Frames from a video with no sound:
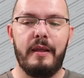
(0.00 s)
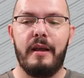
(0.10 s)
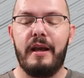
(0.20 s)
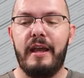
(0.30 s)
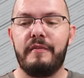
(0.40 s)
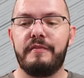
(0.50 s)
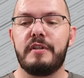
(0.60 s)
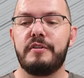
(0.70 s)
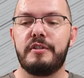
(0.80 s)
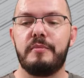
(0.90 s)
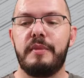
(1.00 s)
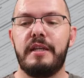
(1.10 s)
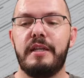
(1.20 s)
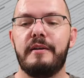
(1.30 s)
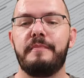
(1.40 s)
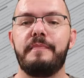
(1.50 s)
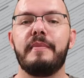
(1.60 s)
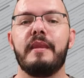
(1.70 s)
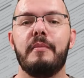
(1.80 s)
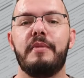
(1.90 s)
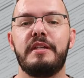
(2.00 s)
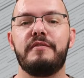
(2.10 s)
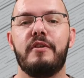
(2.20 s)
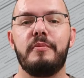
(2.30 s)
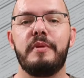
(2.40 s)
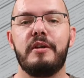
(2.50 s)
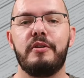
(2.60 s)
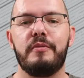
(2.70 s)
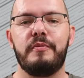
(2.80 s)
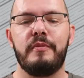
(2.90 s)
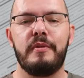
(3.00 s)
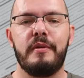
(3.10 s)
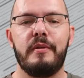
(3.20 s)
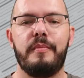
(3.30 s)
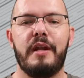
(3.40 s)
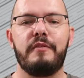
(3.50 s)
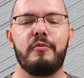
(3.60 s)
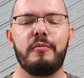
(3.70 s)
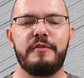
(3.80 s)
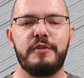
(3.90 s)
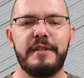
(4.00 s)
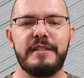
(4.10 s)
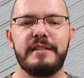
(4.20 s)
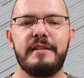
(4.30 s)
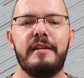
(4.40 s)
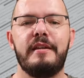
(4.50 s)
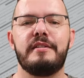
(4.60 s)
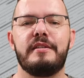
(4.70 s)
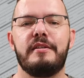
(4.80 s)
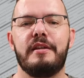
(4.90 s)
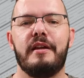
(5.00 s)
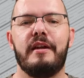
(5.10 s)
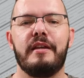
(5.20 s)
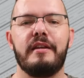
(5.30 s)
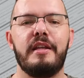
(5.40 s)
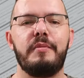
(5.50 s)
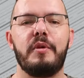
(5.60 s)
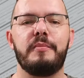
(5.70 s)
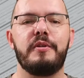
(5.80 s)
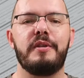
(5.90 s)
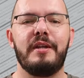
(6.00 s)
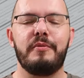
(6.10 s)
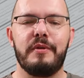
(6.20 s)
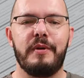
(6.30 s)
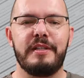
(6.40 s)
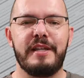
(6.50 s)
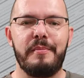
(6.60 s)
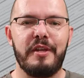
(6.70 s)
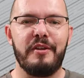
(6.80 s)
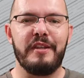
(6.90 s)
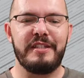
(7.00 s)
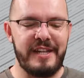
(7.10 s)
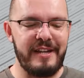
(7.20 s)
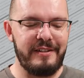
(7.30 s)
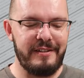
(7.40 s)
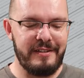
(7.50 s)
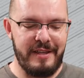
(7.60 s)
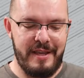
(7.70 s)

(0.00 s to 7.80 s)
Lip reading: I have social media. Please follow me on your platform of choice so that I can keep you up to date with what's happening on the channel.